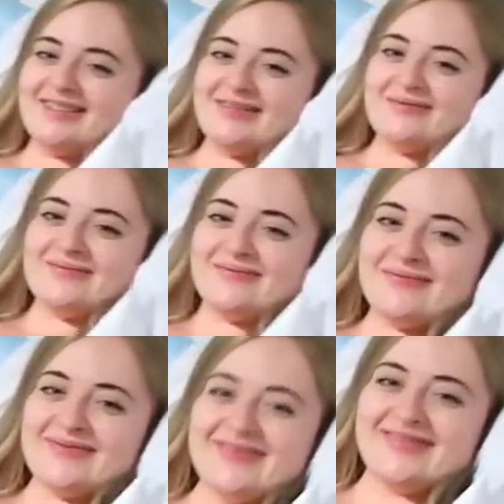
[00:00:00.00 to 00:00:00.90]
beautiful
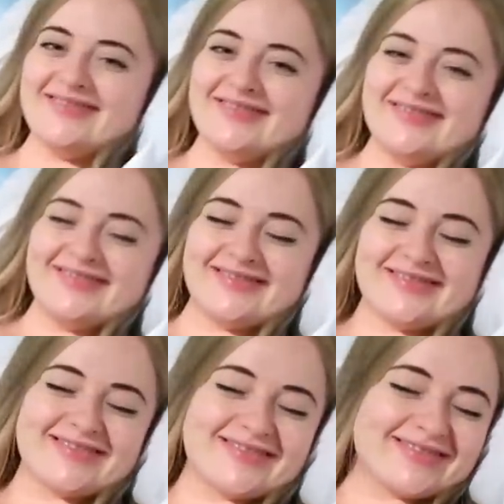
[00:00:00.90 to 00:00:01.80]
wife right there.
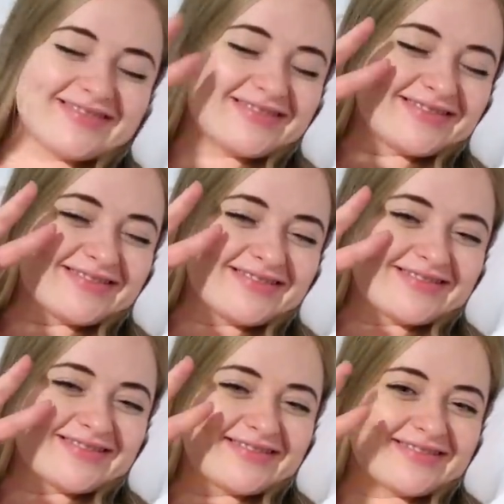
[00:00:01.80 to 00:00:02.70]

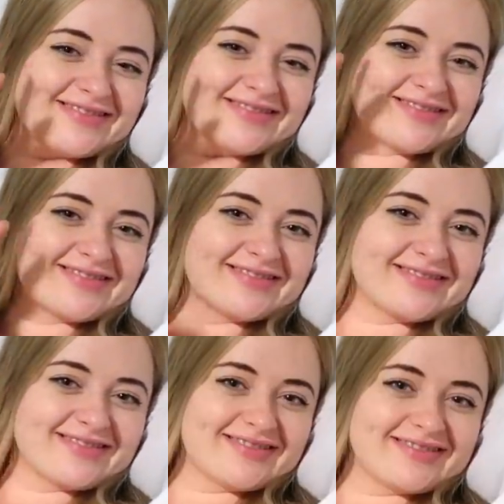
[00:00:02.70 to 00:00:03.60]
She's just
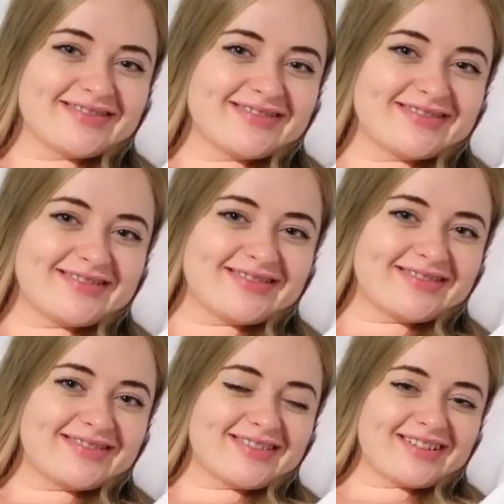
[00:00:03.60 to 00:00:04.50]
enjoying her time,
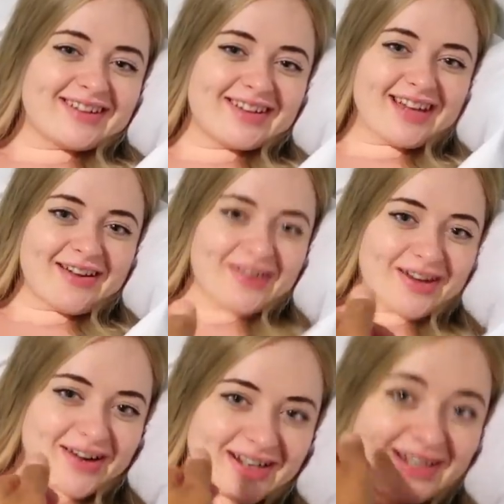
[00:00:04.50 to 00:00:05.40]

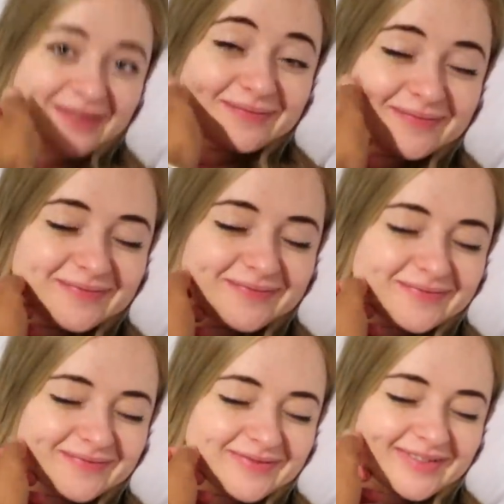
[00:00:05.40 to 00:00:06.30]
looking beautiful as
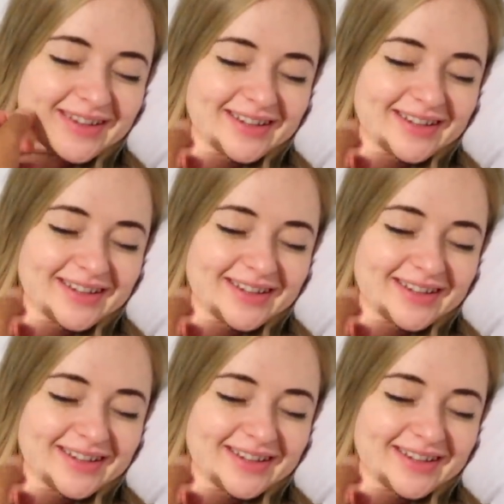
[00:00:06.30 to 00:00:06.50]
always.